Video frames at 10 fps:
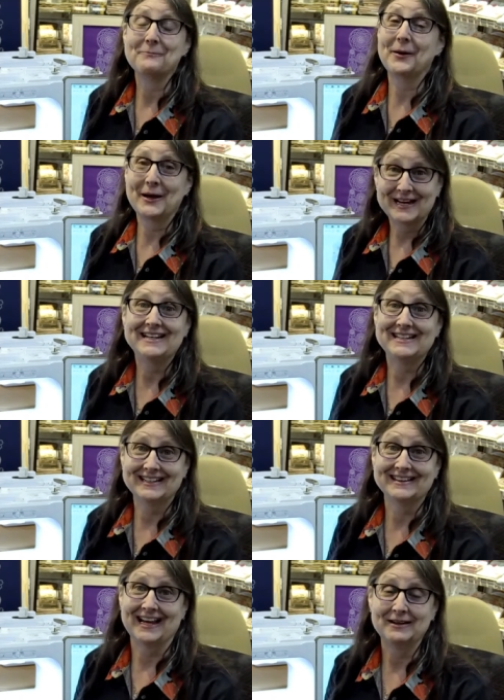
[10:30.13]
but he
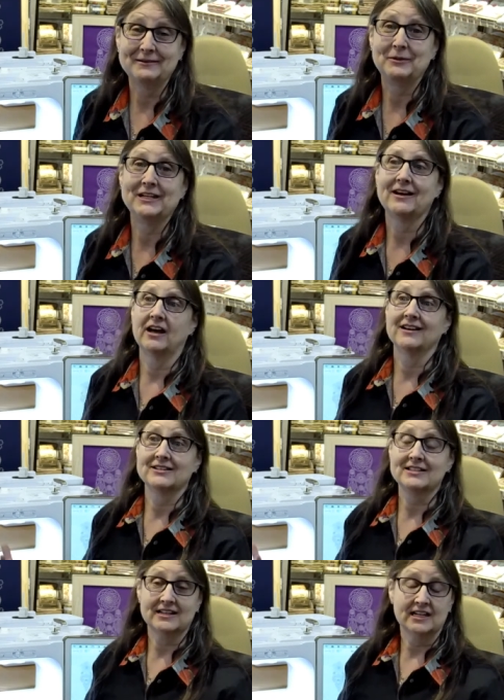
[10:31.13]
did that
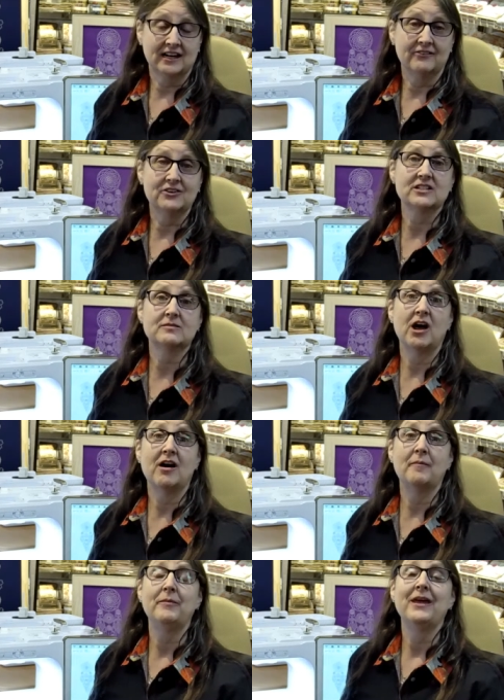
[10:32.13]
because he loved his
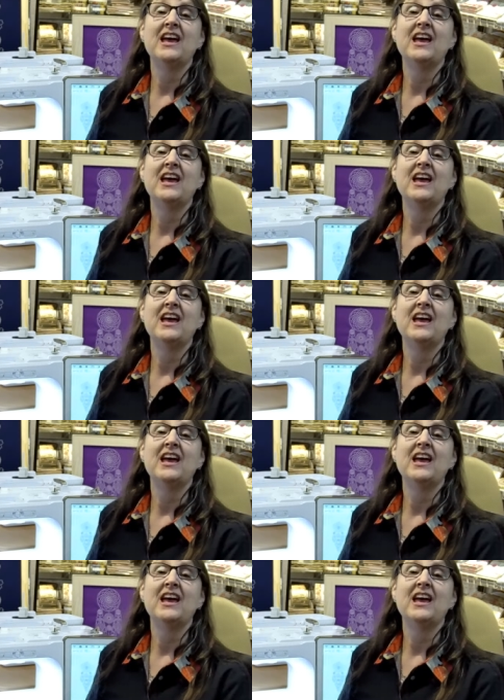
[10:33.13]
mom